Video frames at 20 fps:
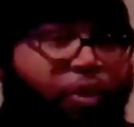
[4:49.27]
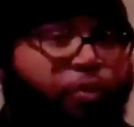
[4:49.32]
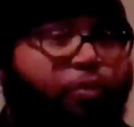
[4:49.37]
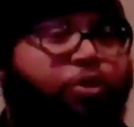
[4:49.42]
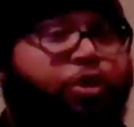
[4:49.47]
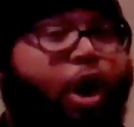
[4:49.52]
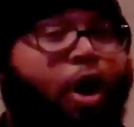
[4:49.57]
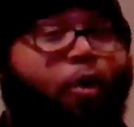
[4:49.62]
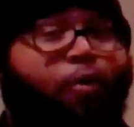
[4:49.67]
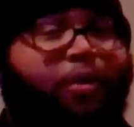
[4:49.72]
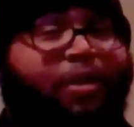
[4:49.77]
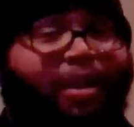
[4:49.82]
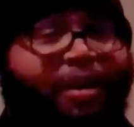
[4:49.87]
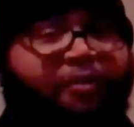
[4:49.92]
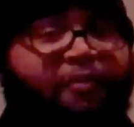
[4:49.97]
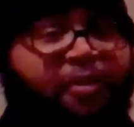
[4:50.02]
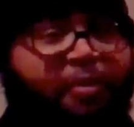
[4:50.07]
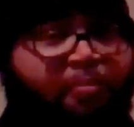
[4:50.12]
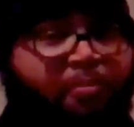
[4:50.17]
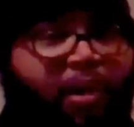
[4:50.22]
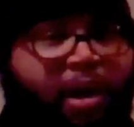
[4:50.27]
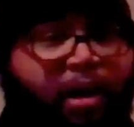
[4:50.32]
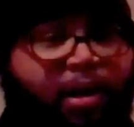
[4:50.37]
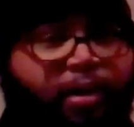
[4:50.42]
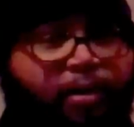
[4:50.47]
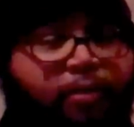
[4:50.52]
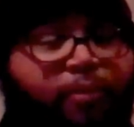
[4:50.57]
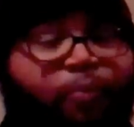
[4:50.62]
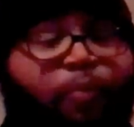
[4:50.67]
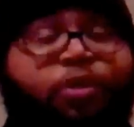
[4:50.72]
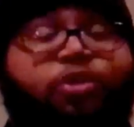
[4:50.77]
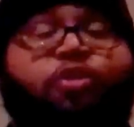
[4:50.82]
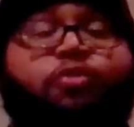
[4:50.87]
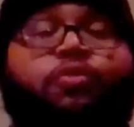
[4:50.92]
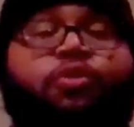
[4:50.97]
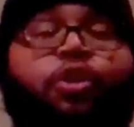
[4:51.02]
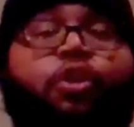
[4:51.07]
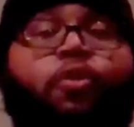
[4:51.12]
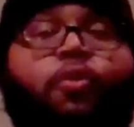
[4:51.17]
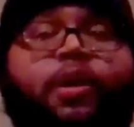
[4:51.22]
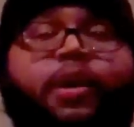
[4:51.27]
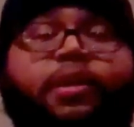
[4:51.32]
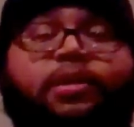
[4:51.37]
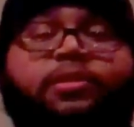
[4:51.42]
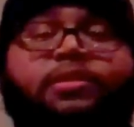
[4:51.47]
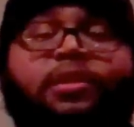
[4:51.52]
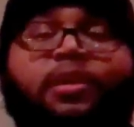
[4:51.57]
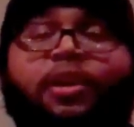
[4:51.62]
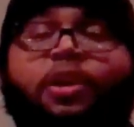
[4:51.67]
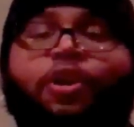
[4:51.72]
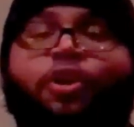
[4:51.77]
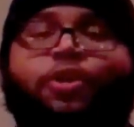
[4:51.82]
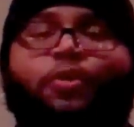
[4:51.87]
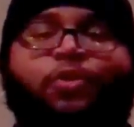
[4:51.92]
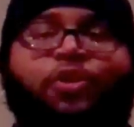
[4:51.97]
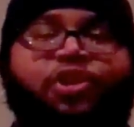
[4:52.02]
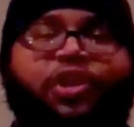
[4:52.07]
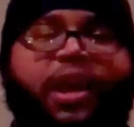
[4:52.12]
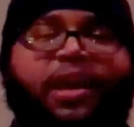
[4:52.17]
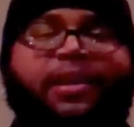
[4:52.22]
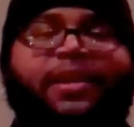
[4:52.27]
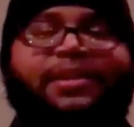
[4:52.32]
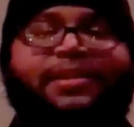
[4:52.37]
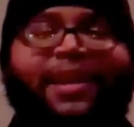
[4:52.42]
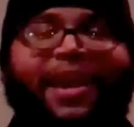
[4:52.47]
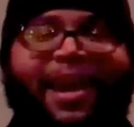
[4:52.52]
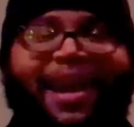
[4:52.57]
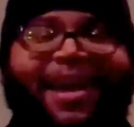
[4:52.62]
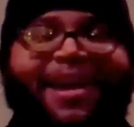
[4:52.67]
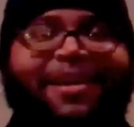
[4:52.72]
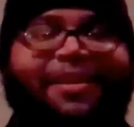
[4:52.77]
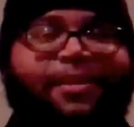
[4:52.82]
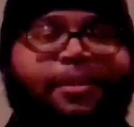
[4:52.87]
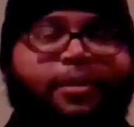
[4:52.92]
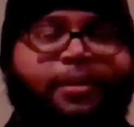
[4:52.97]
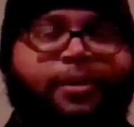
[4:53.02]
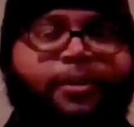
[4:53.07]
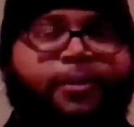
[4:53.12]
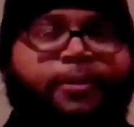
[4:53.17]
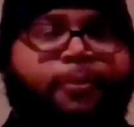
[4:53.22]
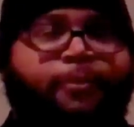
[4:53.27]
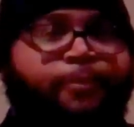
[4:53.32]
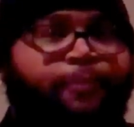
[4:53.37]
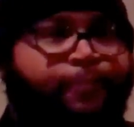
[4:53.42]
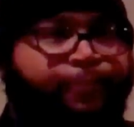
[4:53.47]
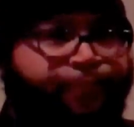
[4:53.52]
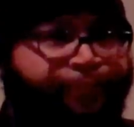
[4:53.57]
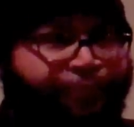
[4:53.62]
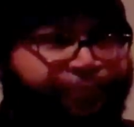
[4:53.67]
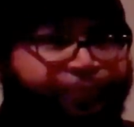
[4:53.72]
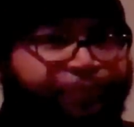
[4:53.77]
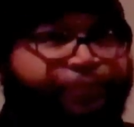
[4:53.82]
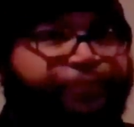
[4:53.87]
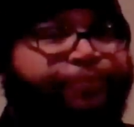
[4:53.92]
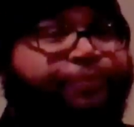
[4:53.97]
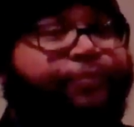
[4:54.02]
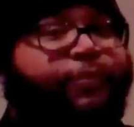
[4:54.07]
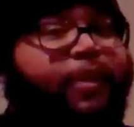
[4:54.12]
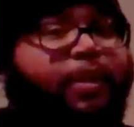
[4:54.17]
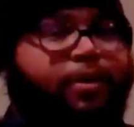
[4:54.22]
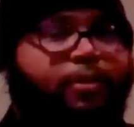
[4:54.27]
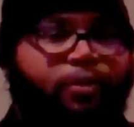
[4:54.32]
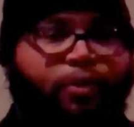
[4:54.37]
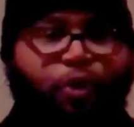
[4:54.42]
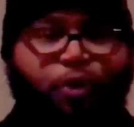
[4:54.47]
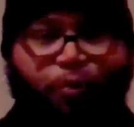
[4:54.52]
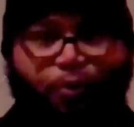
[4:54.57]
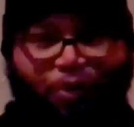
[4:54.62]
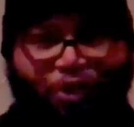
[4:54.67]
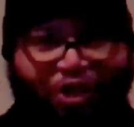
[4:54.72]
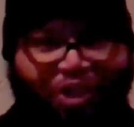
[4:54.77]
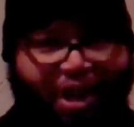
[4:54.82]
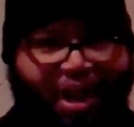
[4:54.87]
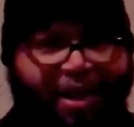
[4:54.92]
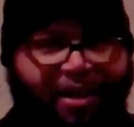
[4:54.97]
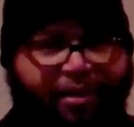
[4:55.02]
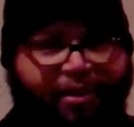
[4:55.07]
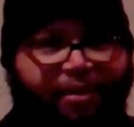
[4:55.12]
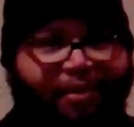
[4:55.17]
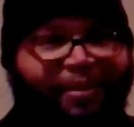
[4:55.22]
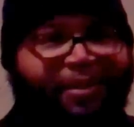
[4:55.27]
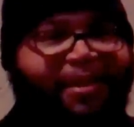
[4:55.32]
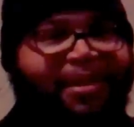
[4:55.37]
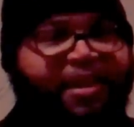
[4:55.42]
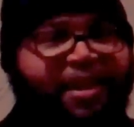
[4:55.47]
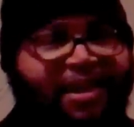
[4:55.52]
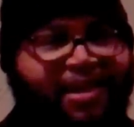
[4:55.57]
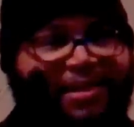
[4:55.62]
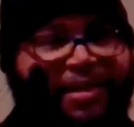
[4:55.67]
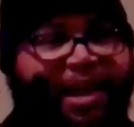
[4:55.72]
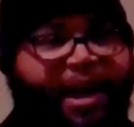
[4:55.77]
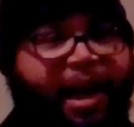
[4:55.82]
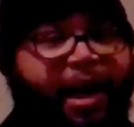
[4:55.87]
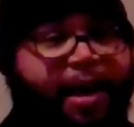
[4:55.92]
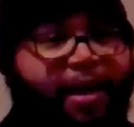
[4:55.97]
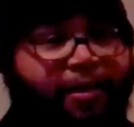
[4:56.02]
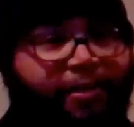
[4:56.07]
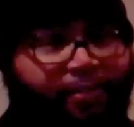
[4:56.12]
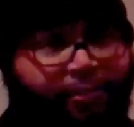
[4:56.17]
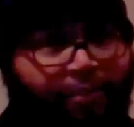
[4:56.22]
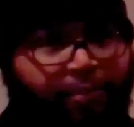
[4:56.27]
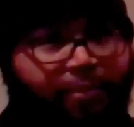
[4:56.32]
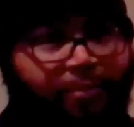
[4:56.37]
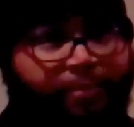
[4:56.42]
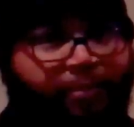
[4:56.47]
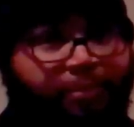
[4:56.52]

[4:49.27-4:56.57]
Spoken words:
You don't give him money. What you do is you shake his hand. You shake his hand.